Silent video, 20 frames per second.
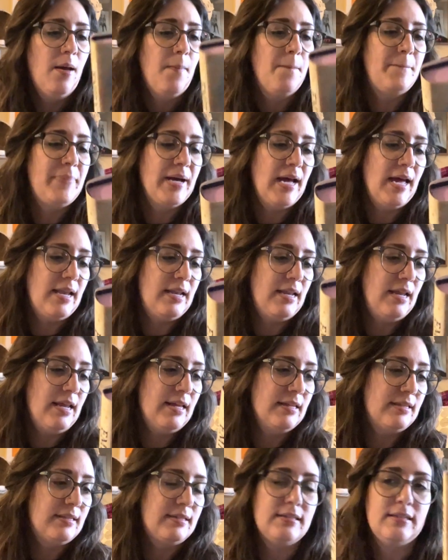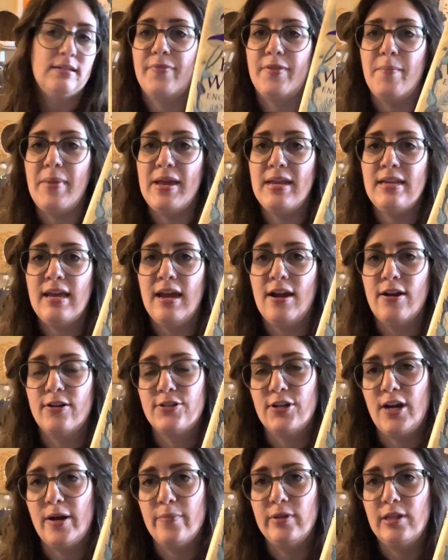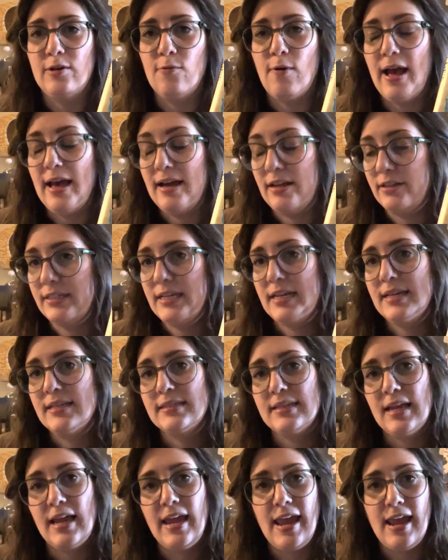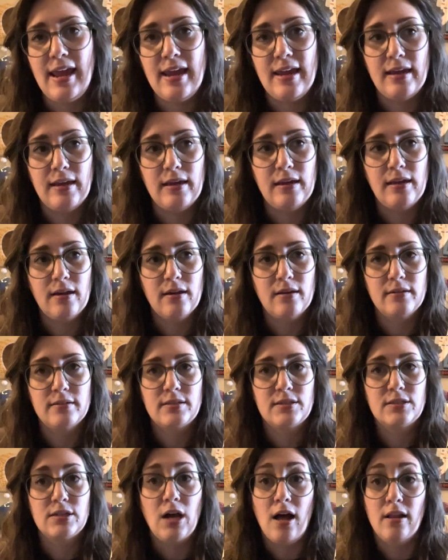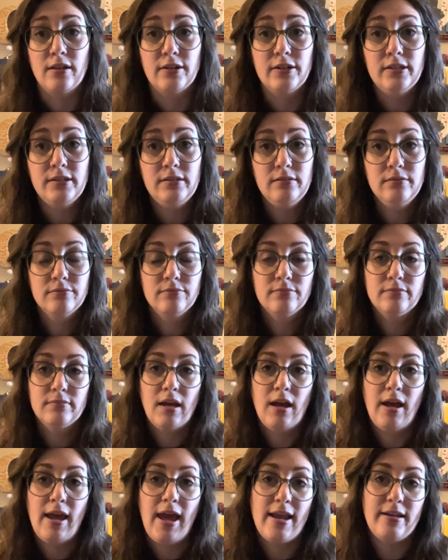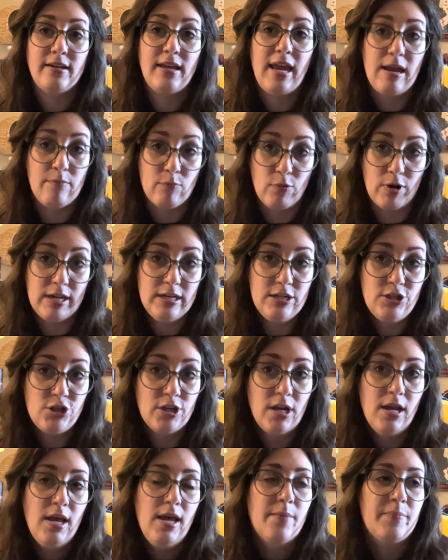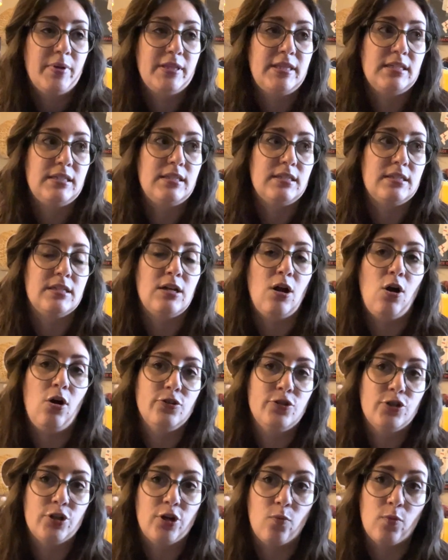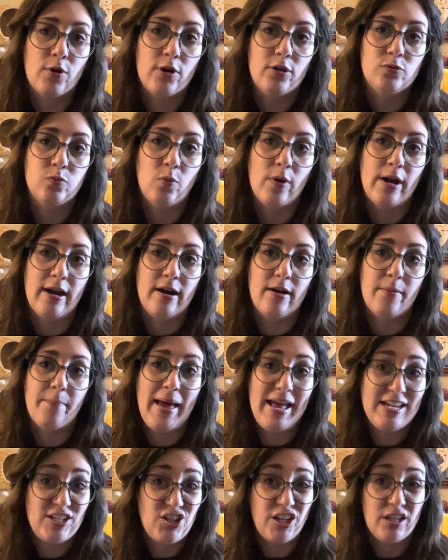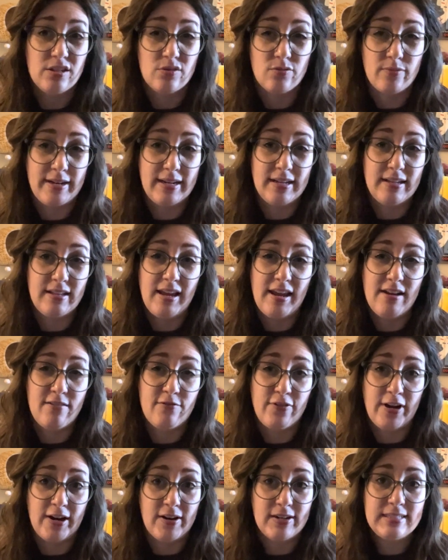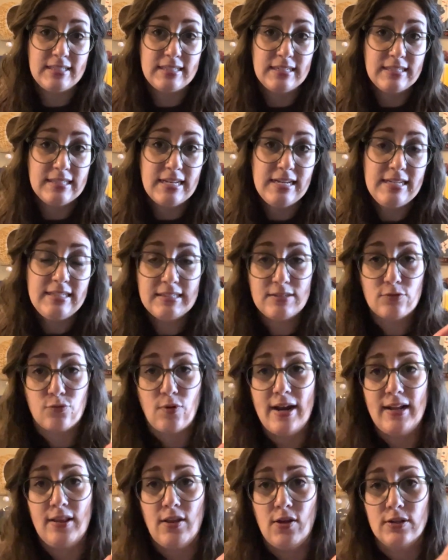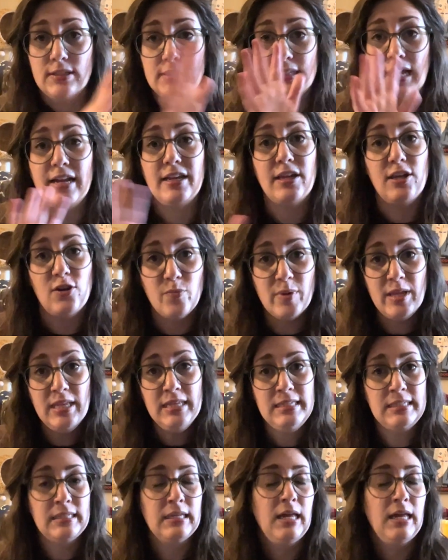but it's the main character, Emily Wilde, is a scholar at Cambridge, but this is an alternate world where magic is real and fairies exist right alongside humans,